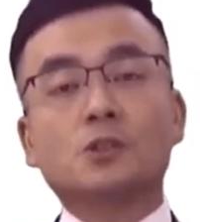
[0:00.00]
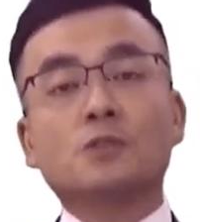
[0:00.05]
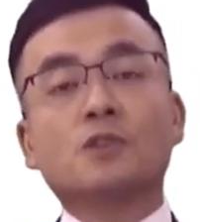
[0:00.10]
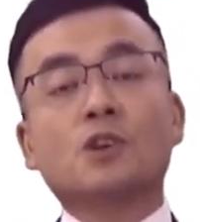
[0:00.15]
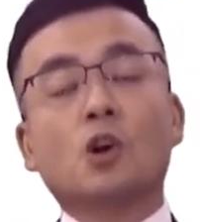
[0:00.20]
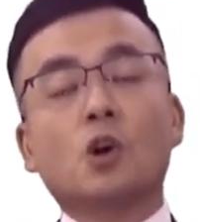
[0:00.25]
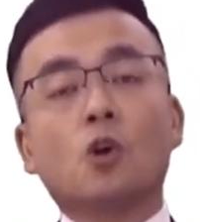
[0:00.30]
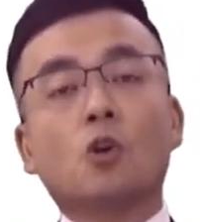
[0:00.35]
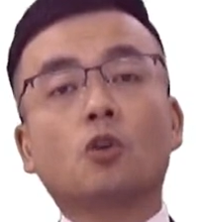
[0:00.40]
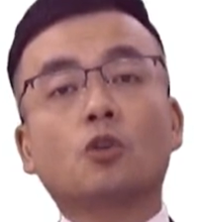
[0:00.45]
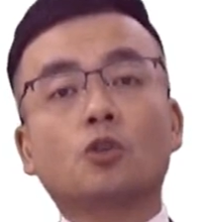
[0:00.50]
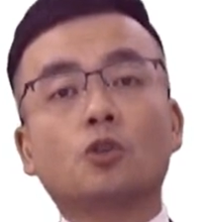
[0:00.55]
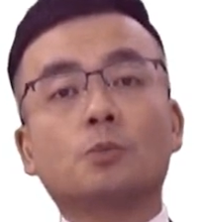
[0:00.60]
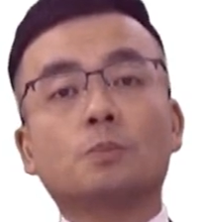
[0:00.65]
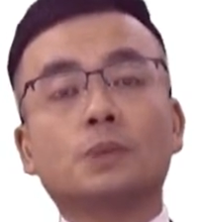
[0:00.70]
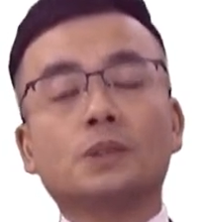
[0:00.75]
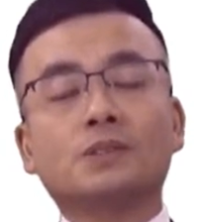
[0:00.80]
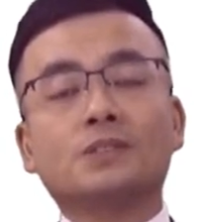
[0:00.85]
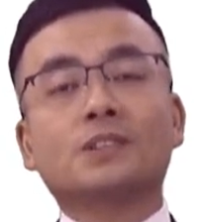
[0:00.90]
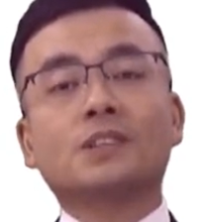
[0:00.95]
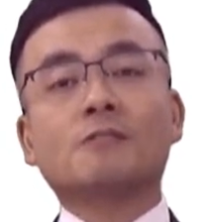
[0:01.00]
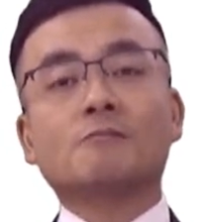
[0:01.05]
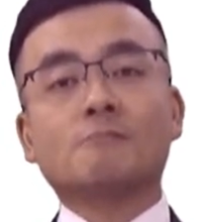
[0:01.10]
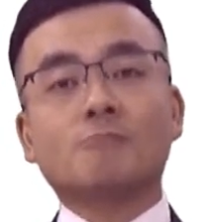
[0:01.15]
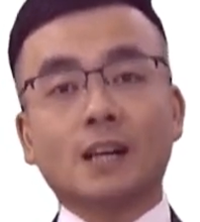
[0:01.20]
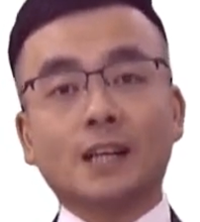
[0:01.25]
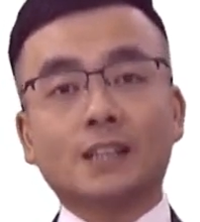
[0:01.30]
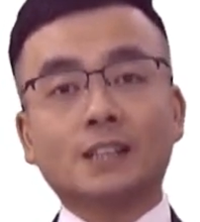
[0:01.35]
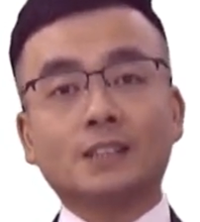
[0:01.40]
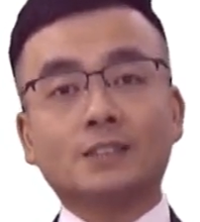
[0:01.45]
of the occupancy
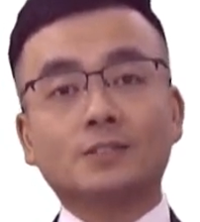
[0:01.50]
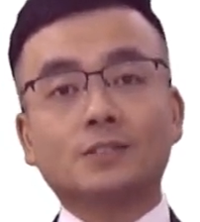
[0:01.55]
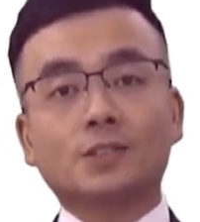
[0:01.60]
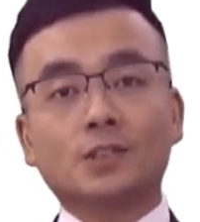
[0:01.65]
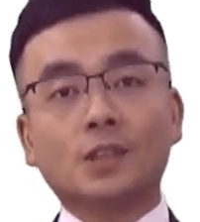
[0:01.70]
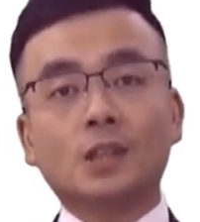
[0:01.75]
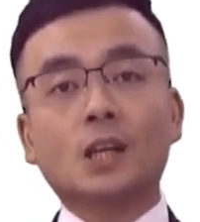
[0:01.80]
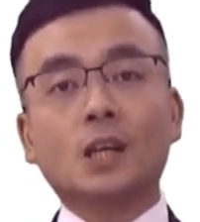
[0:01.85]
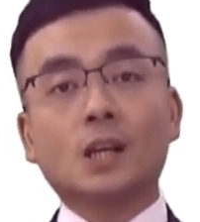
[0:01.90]
rate.